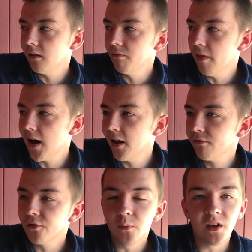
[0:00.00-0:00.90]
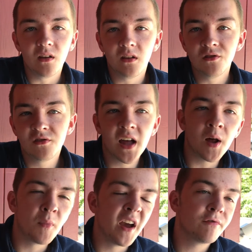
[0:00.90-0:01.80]
not for me. He's
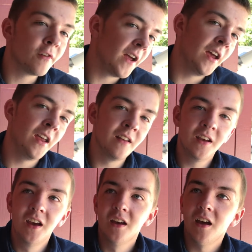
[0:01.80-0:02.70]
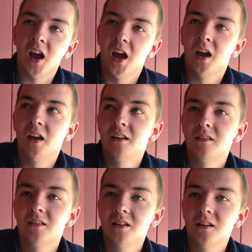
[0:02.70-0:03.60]
not my friend,
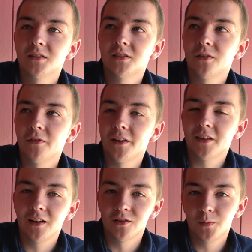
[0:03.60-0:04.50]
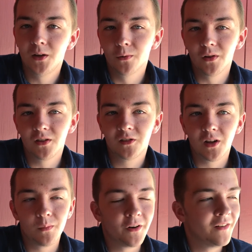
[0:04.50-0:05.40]
and you know, stuff like that. Just being really
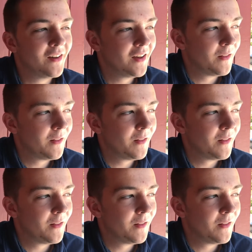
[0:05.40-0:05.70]
stubborn.